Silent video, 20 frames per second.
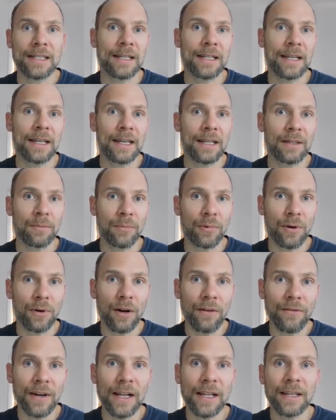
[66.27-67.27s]
and latent
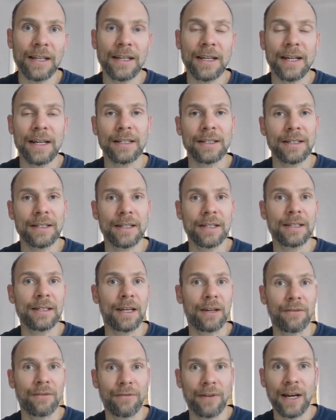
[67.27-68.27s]
profile analysis
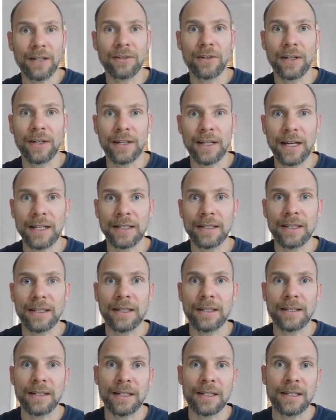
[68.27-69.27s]
and factor
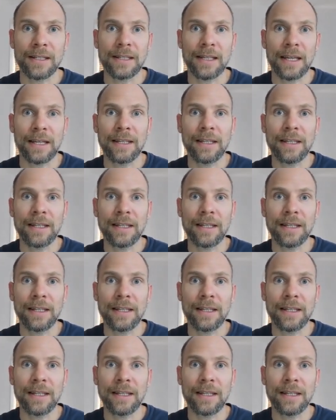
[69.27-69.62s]
analysis is that